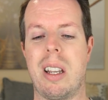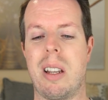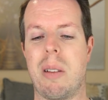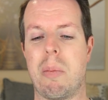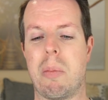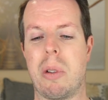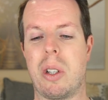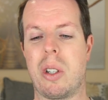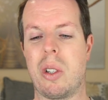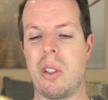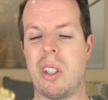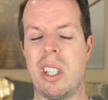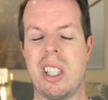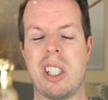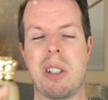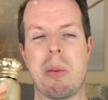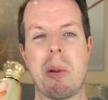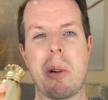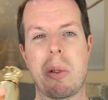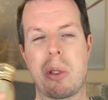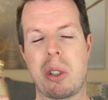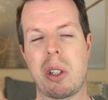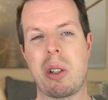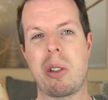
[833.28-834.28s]
because it
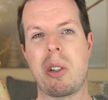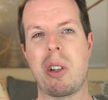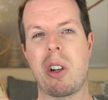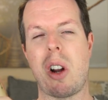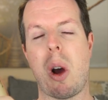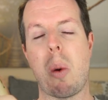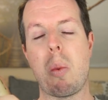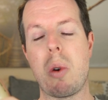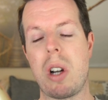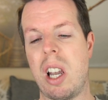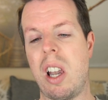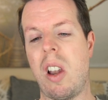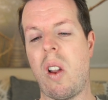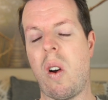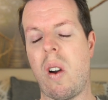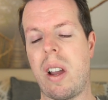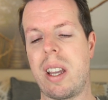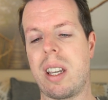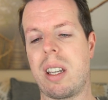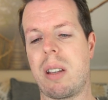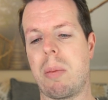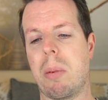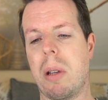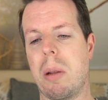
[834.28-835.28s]
smells so good, I would
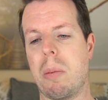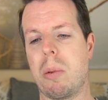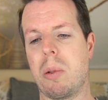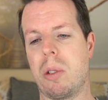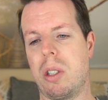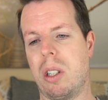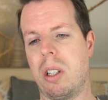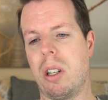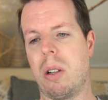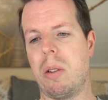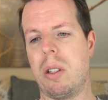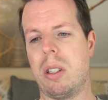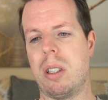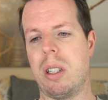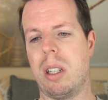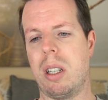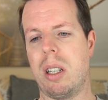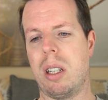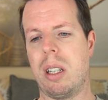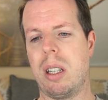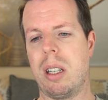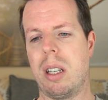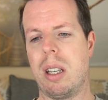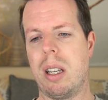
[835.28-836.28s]
like people to notice
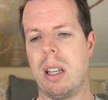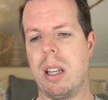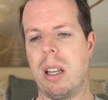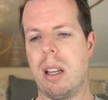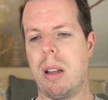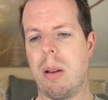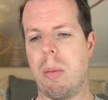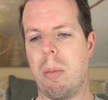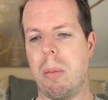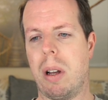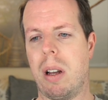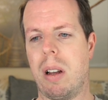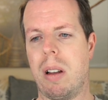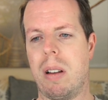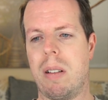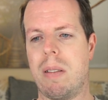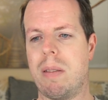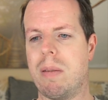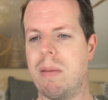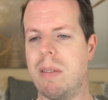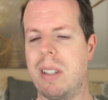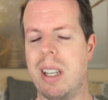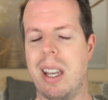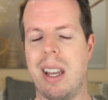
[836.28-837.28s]
it. But
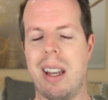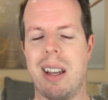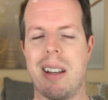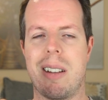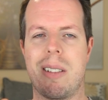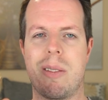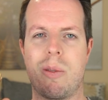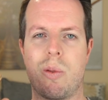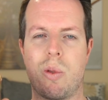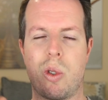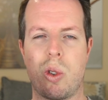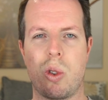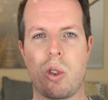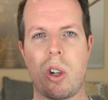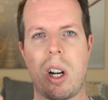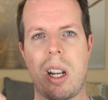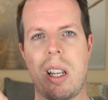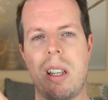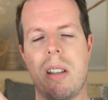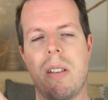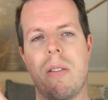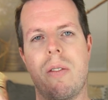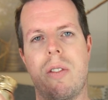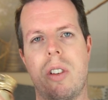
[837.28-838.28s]
yeah,
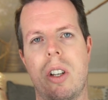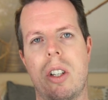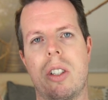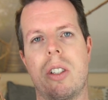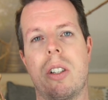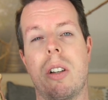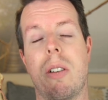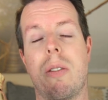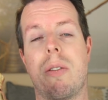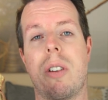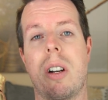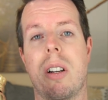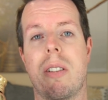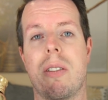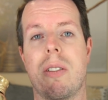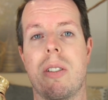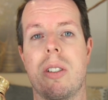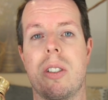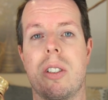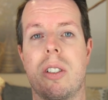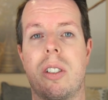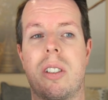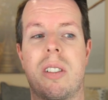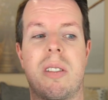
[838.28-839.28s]
great versatile
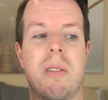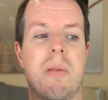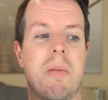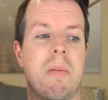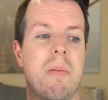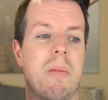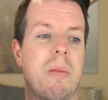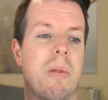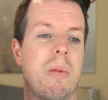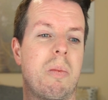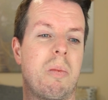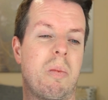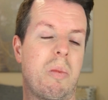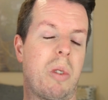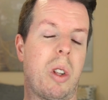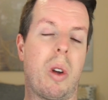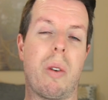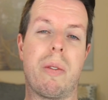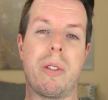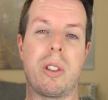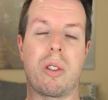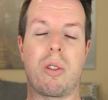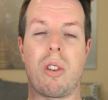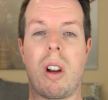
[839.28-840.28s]
fragrance that
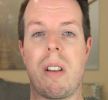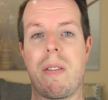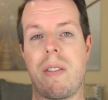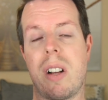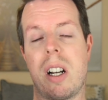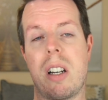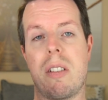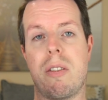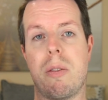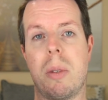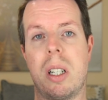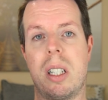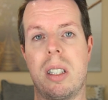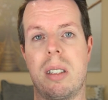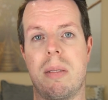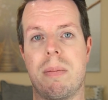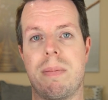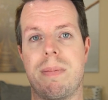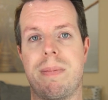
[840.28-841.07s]
offers great value for money.